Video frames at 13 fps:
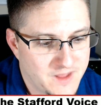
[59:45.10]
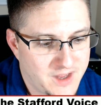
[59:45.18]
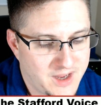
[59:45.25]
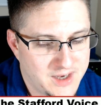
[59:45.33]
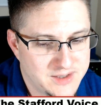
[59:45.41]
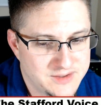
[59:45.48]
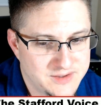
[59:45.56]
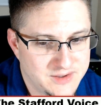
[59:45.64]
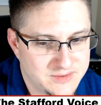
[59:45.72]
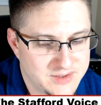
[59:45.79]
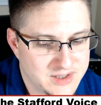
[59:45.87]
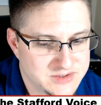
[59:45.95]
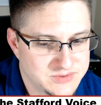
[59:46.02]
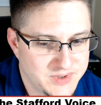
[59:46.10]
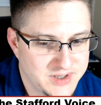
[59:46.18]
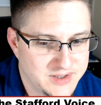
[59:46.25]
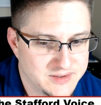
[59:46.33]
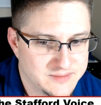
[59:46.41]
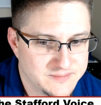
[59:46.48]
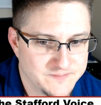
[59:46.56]
And until next
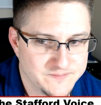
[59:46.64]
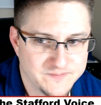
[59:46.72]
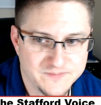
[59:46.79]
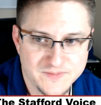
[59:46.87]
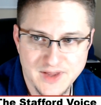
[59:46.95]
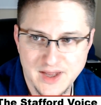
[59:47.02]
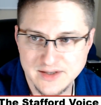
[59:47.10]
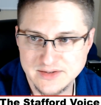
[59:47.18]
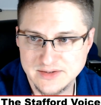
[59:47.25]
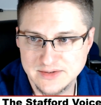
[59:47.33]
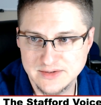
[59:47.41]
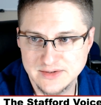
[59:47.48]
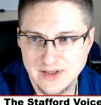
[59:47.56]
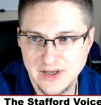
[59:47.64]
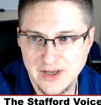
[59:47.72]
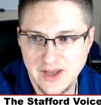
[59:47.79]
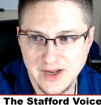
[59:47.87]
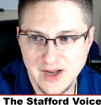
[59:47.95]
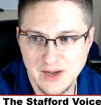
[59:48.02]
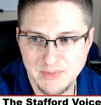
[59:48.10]
week, thanks
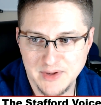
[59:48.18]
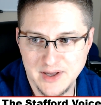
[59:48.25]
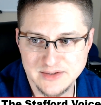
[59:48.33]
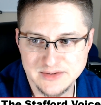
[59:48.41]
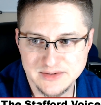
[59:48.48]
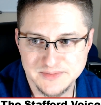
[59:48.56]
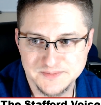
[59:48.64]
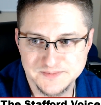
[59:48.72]
and God bless.